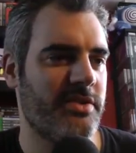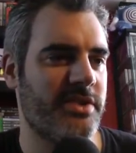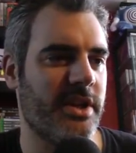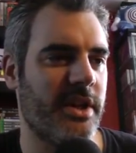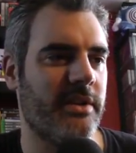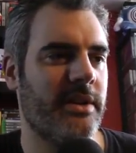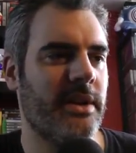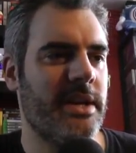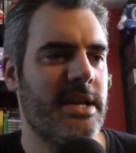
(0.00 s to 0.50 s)

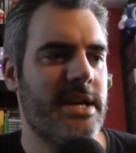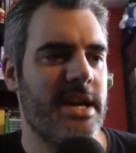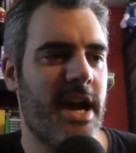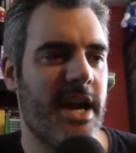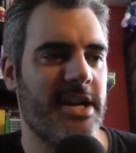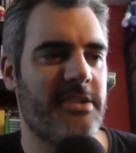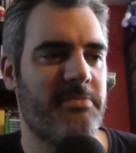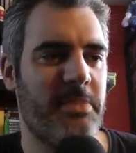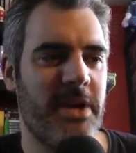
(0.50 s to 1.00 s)
So,
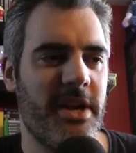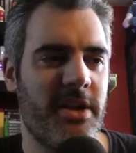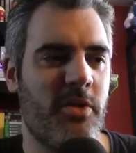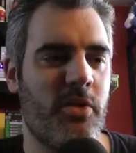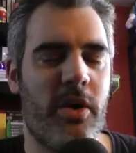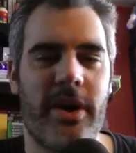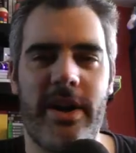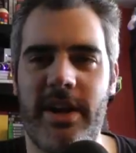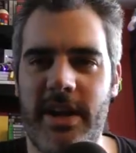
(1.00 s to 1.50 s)
and it's been
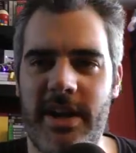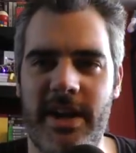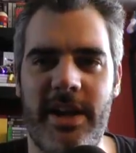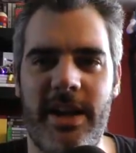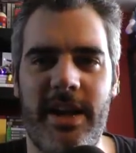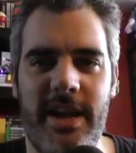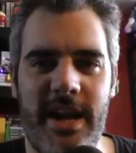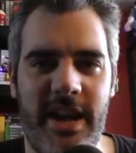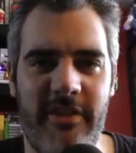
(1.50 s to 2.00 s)
quite
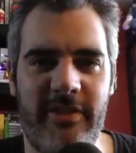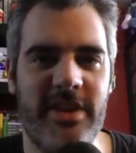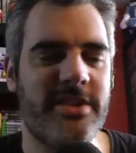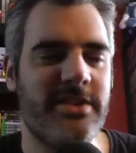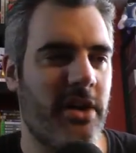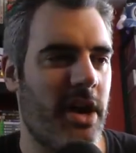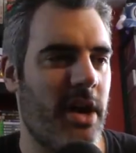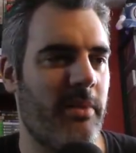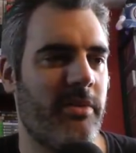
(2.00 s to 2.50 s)
a heavy
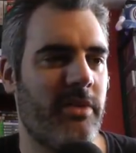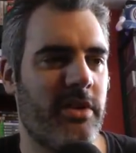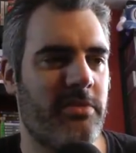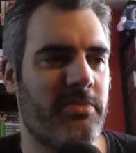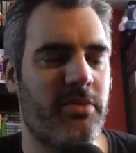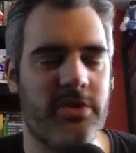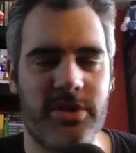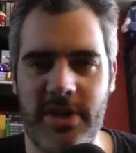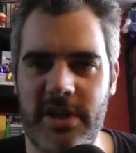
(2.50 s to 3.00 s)
time, a lot
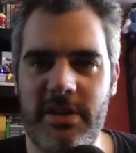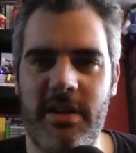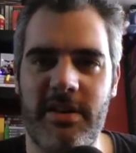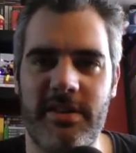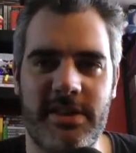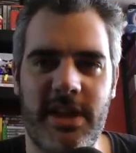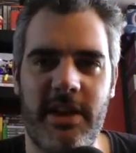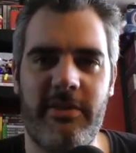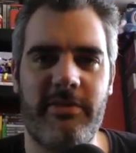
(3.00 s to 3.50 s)
of project
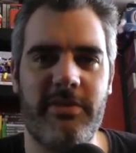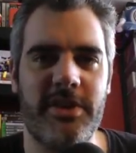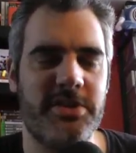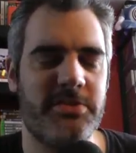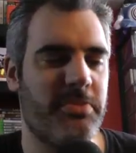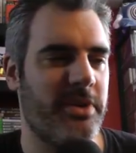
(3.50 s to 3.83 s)
cars coverage,